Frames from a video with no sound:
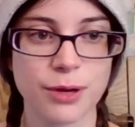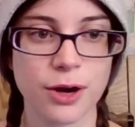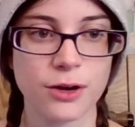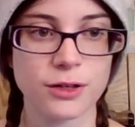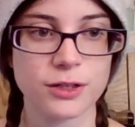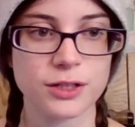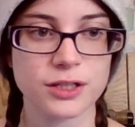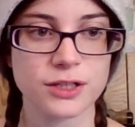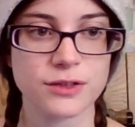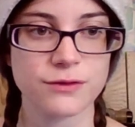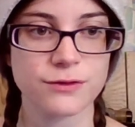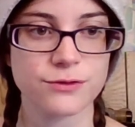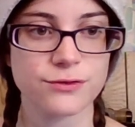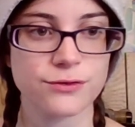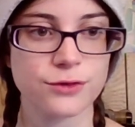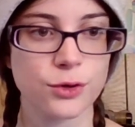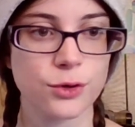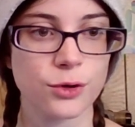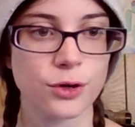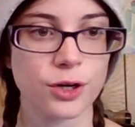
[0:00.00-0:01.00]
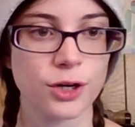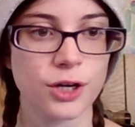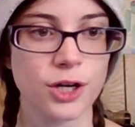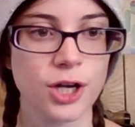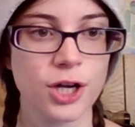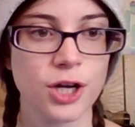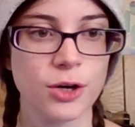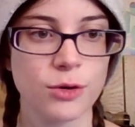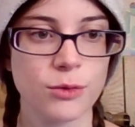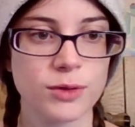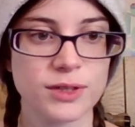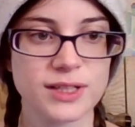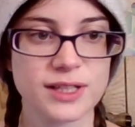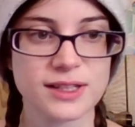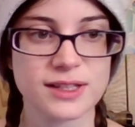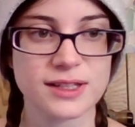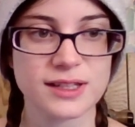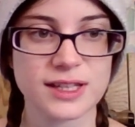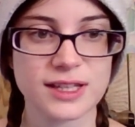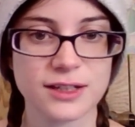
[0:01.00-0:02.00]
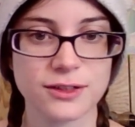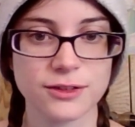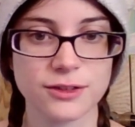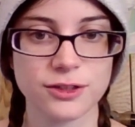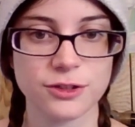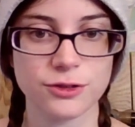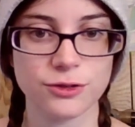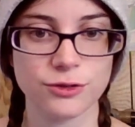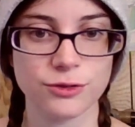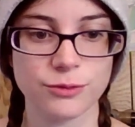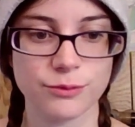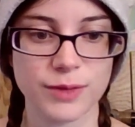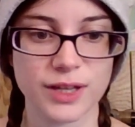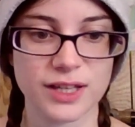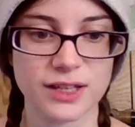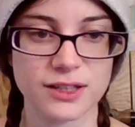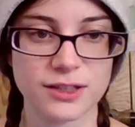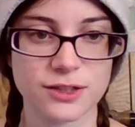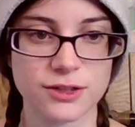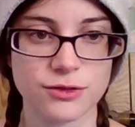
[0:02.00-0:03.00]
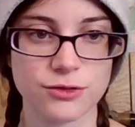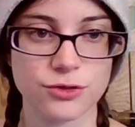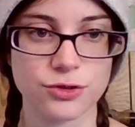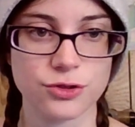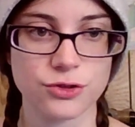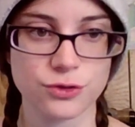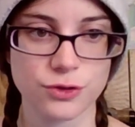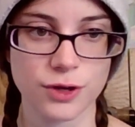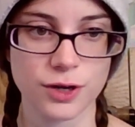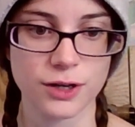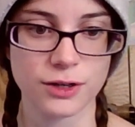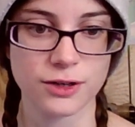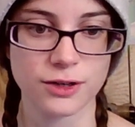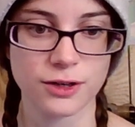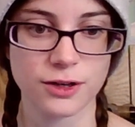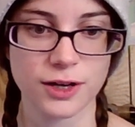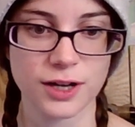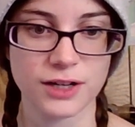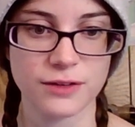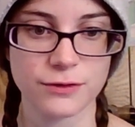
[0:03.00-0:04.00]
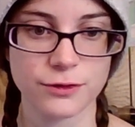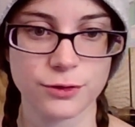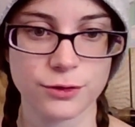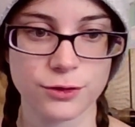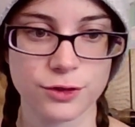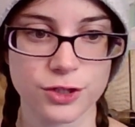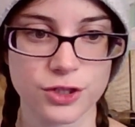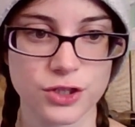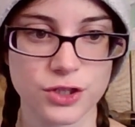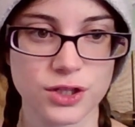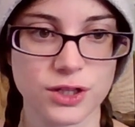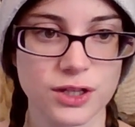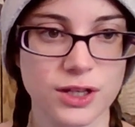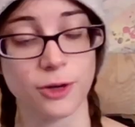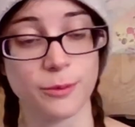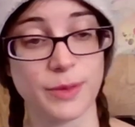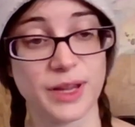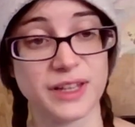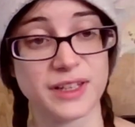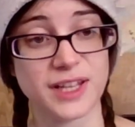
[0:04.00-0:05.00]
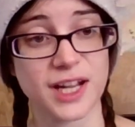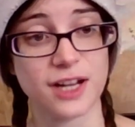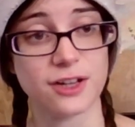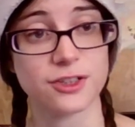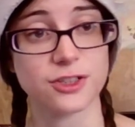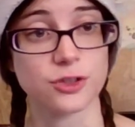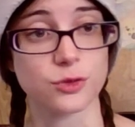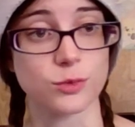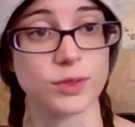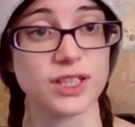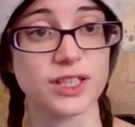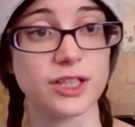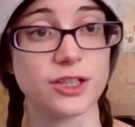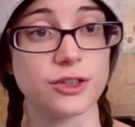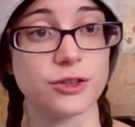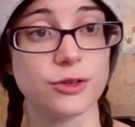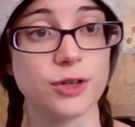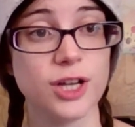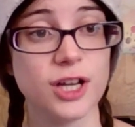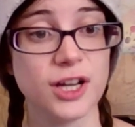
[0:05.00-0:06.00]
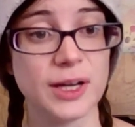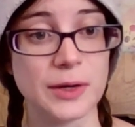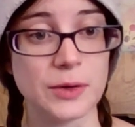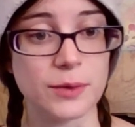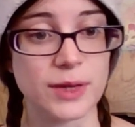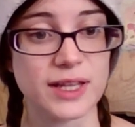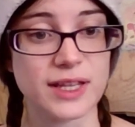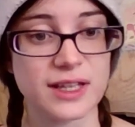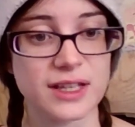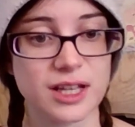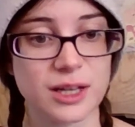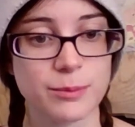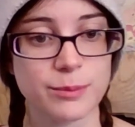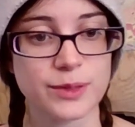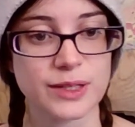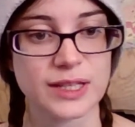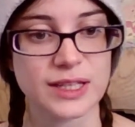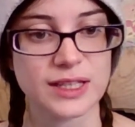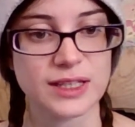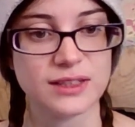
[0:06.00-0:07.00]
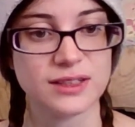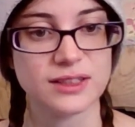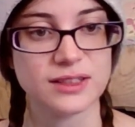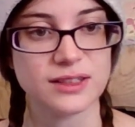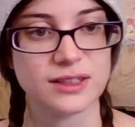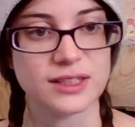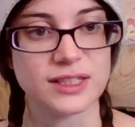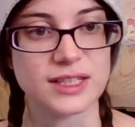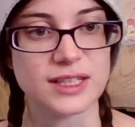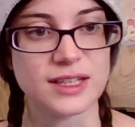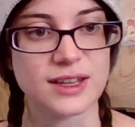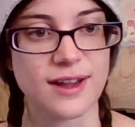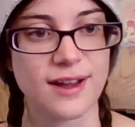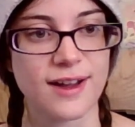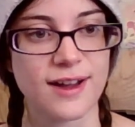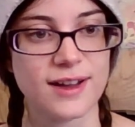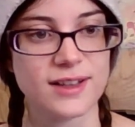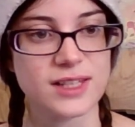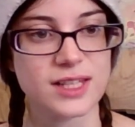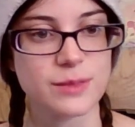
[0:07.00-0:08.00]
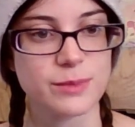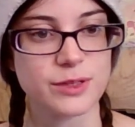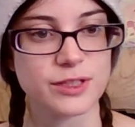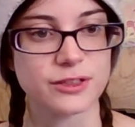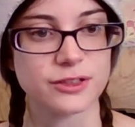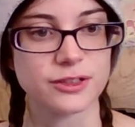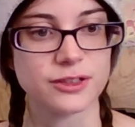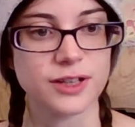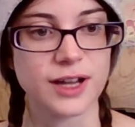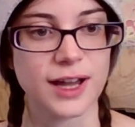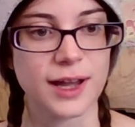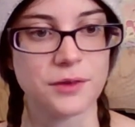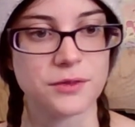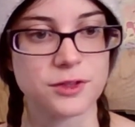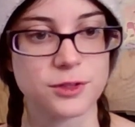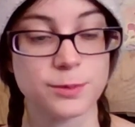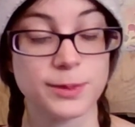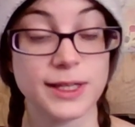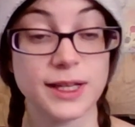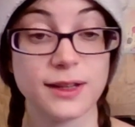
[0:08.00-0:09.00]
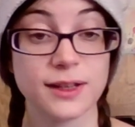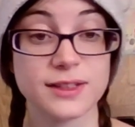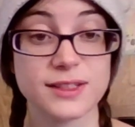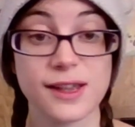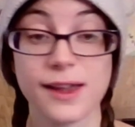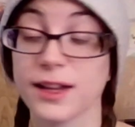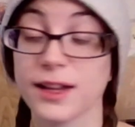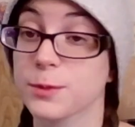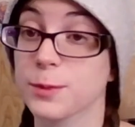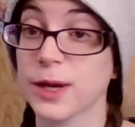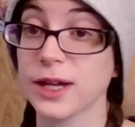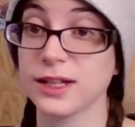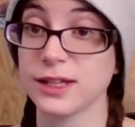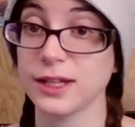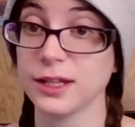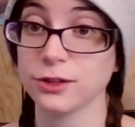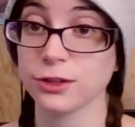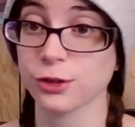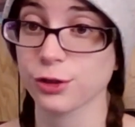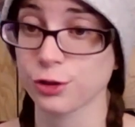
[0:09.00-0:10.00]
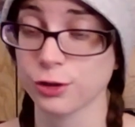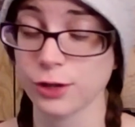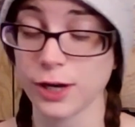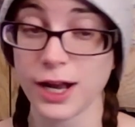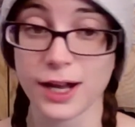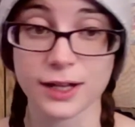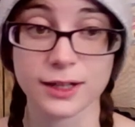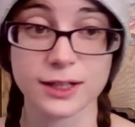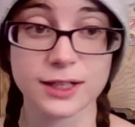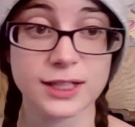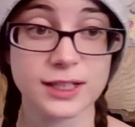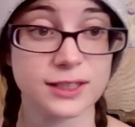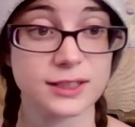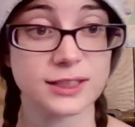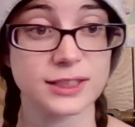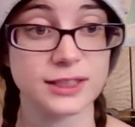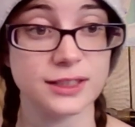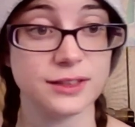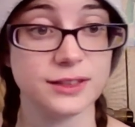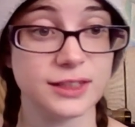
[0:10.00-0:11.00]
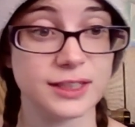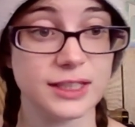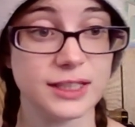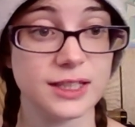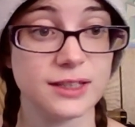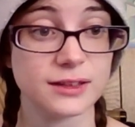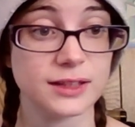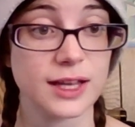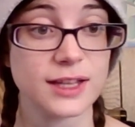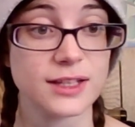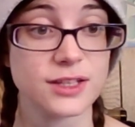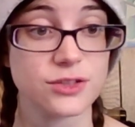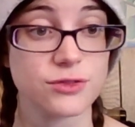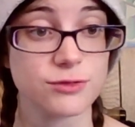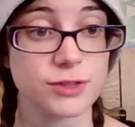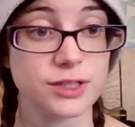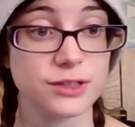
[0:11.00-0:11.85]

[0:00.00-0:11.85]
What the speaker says: Part 4, what doesn't kill you makes you stronger. And of course, our main character Willow waking up in the hospital after being attacked by Killer Croc in the last